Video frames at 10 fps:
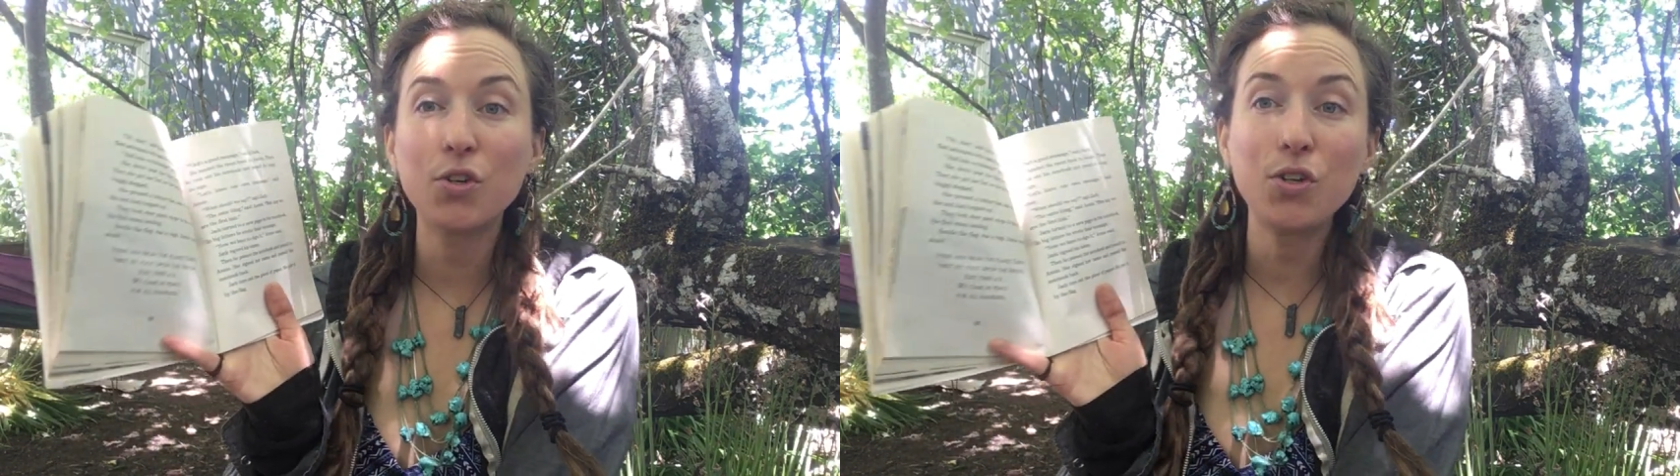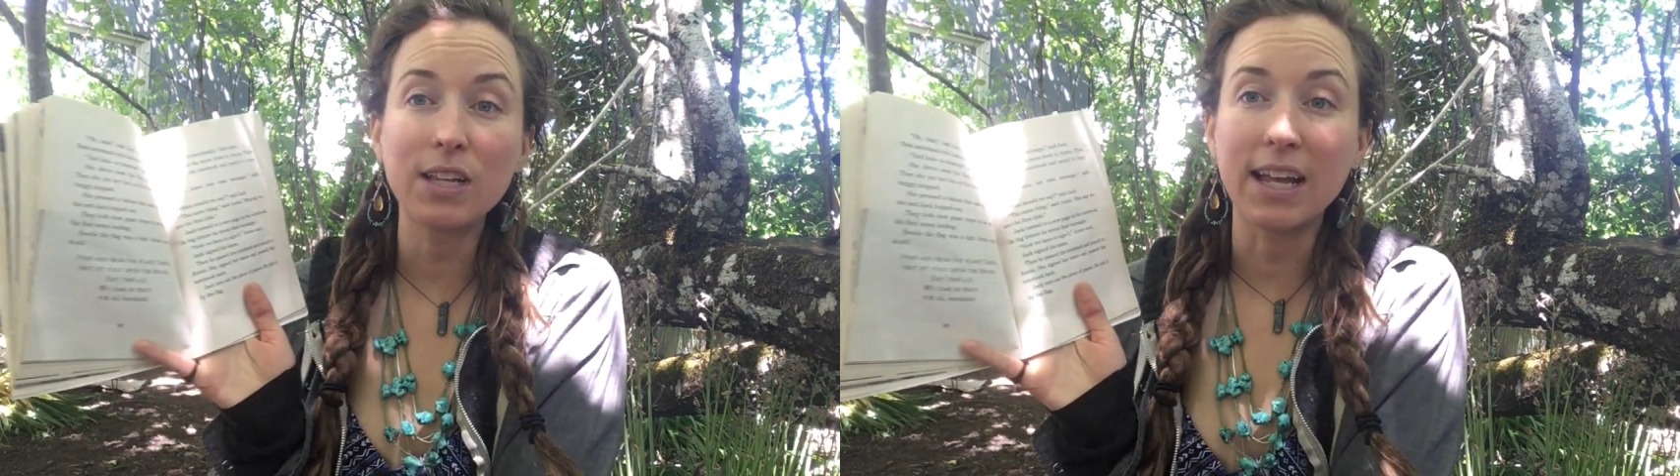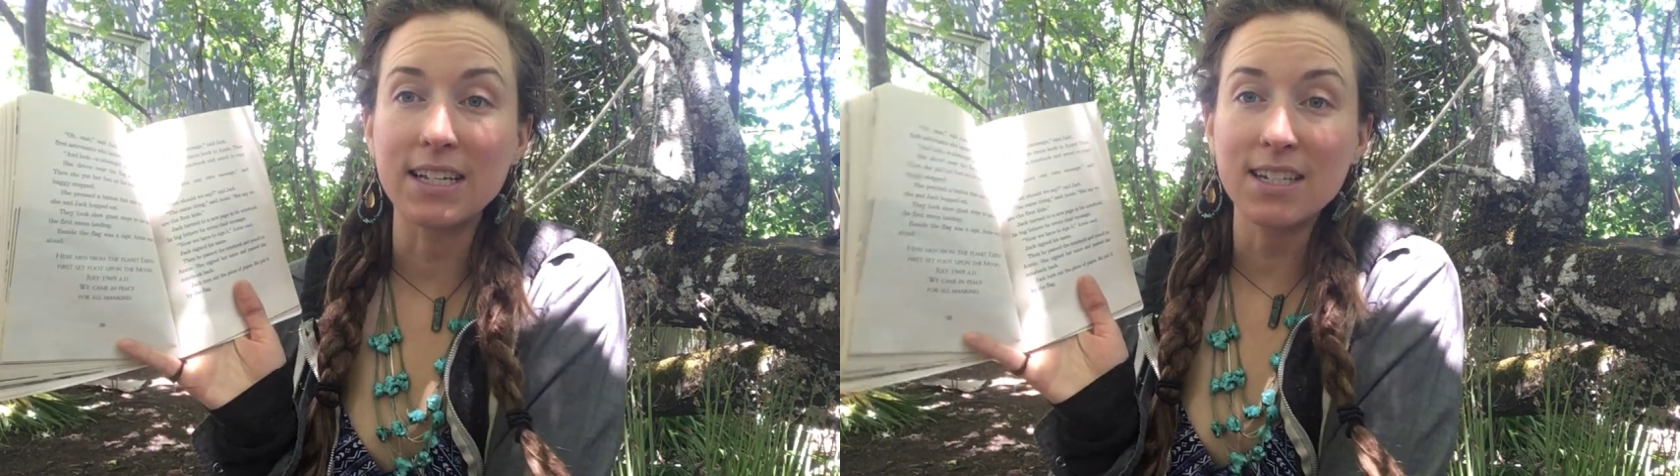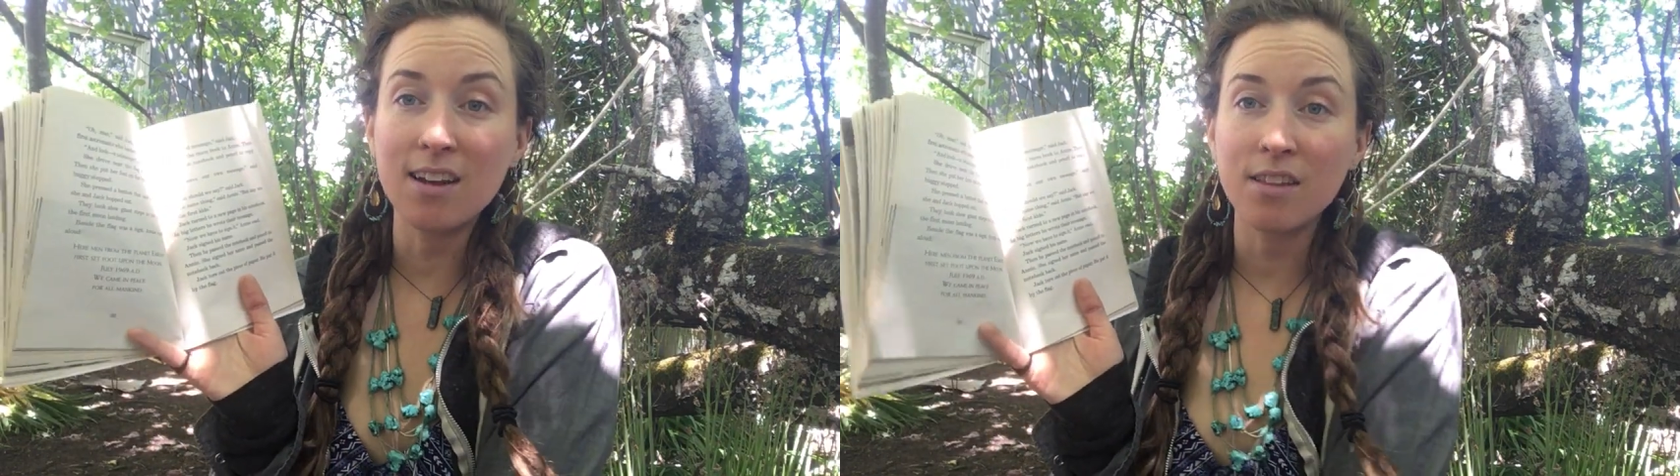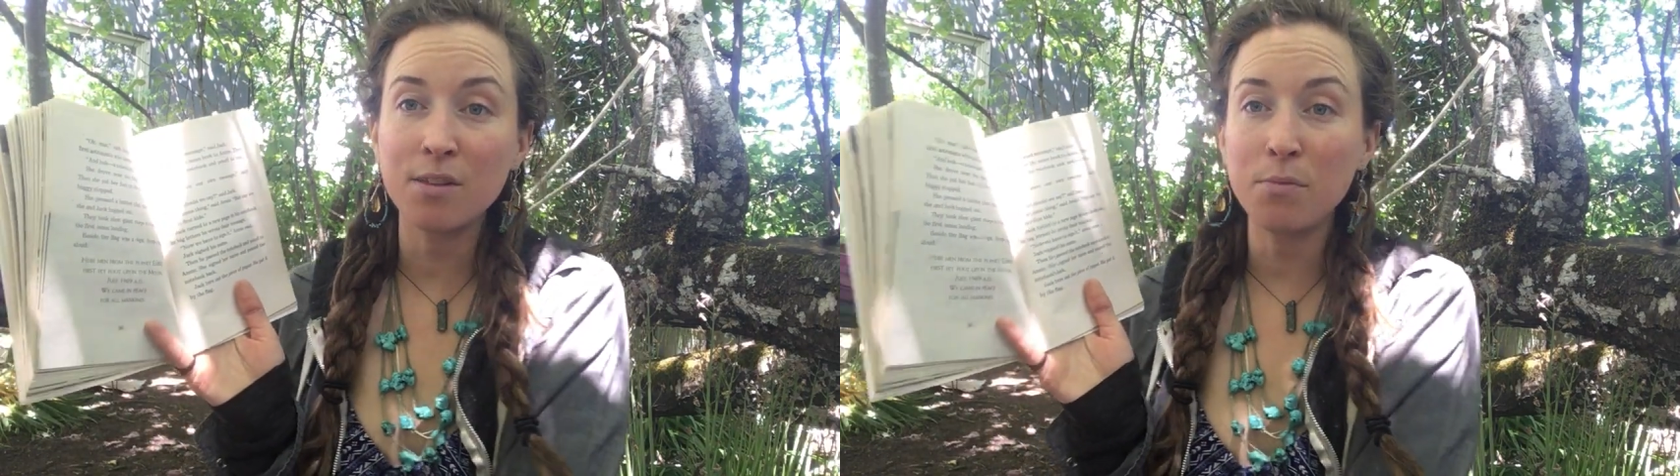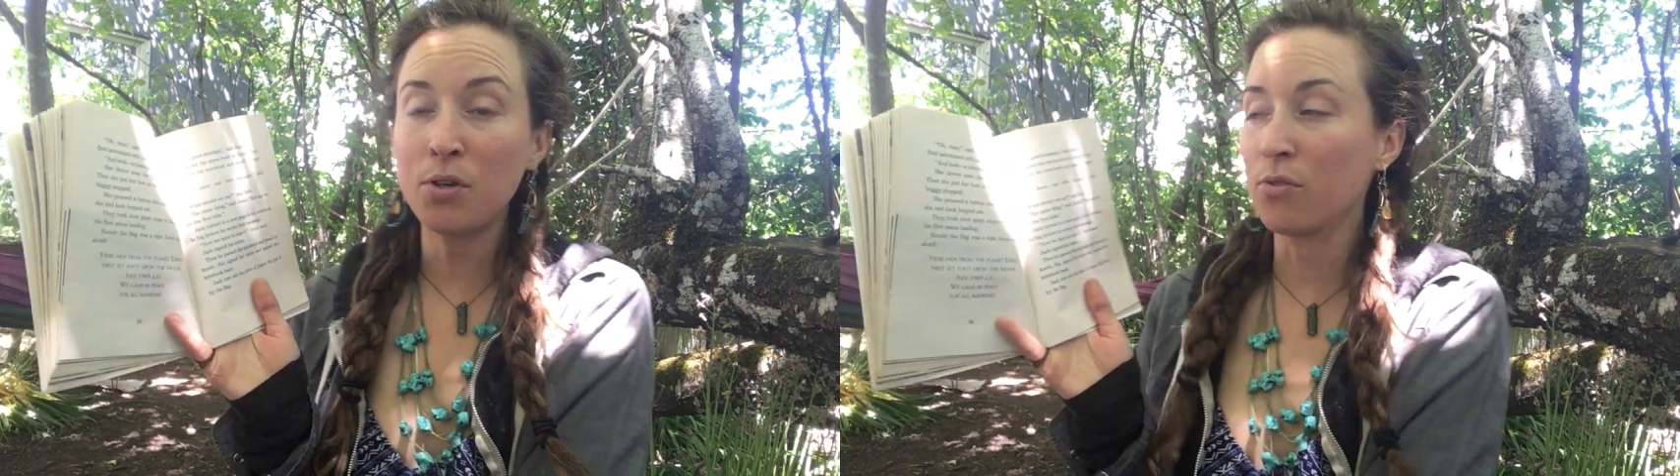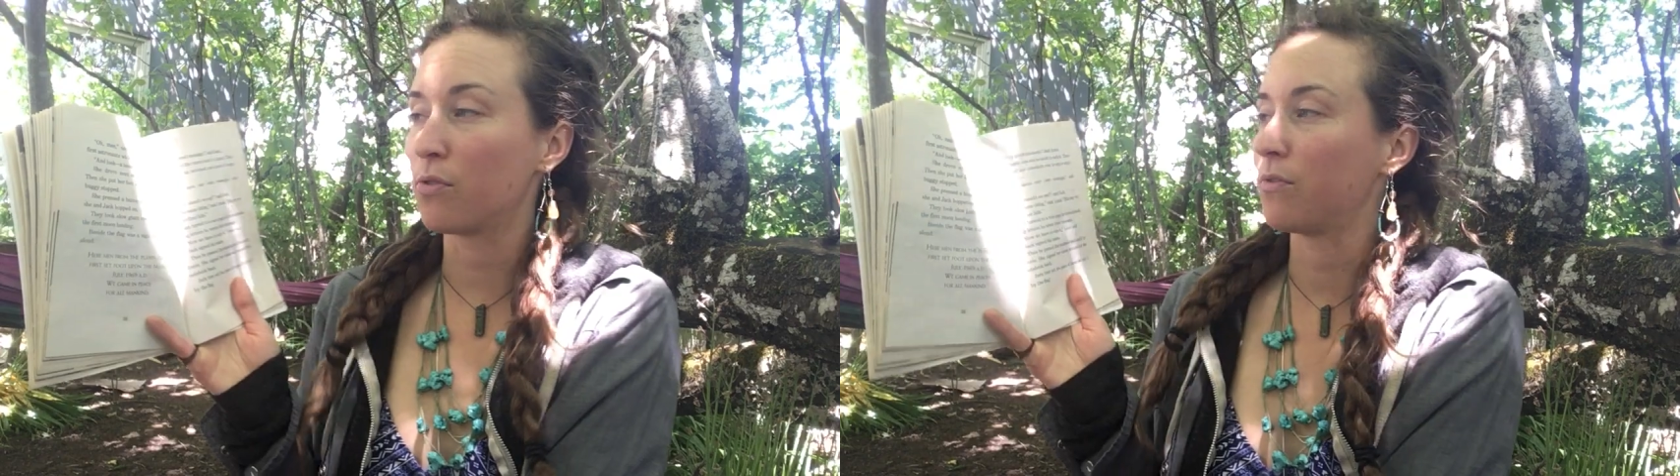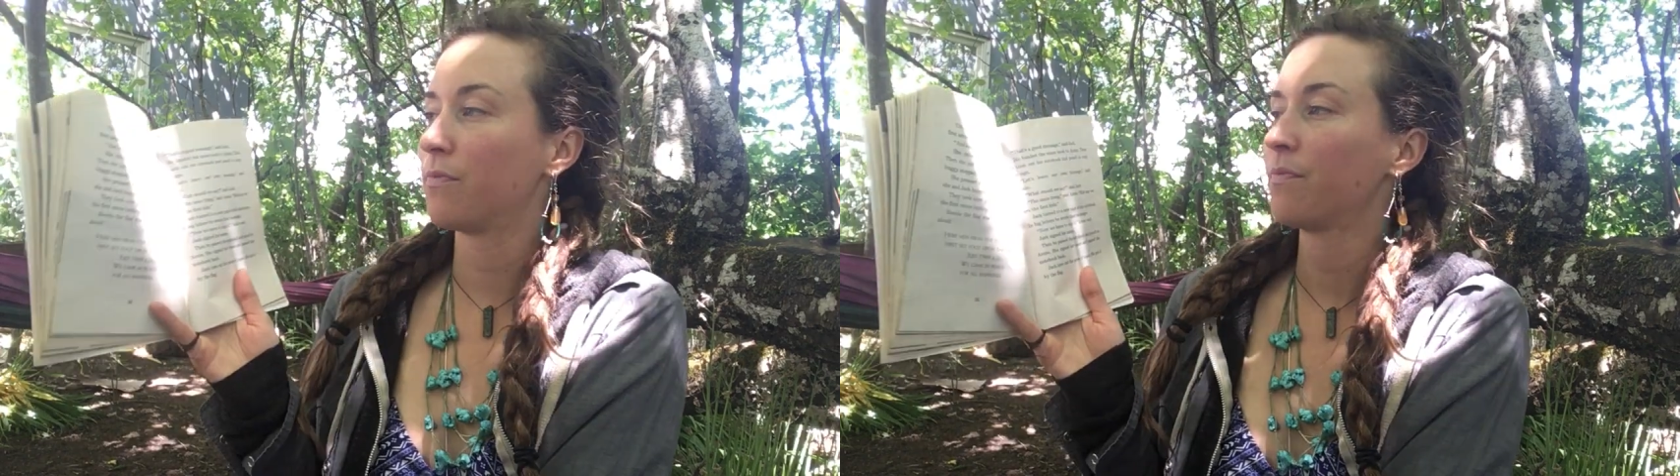who landed on the
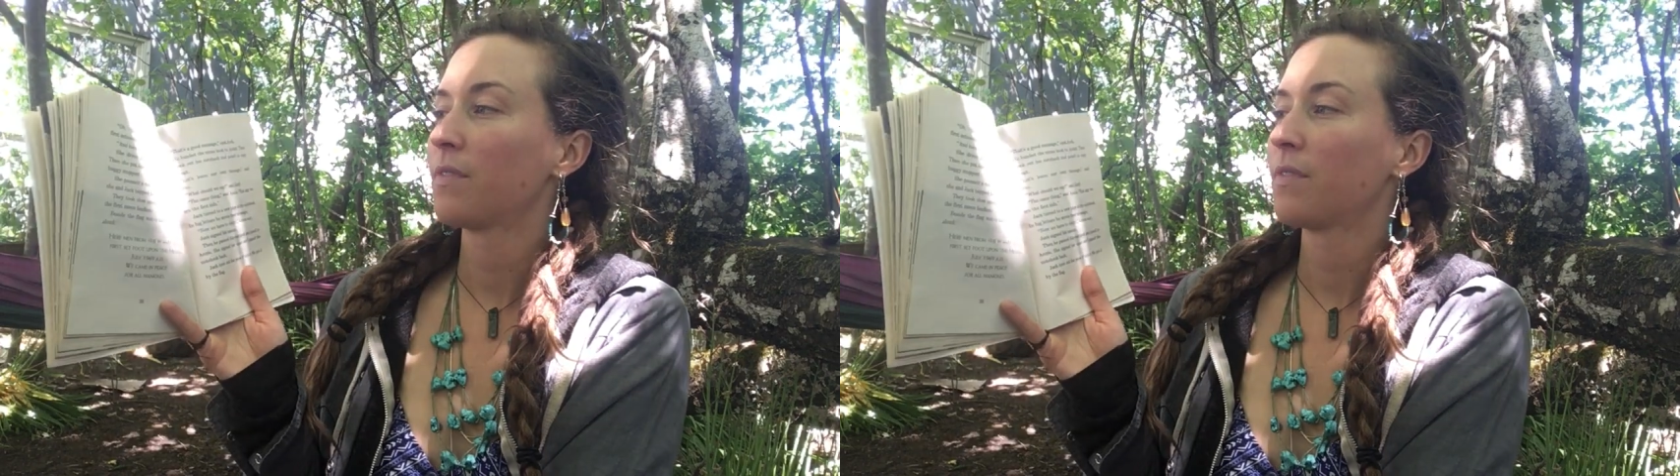moon."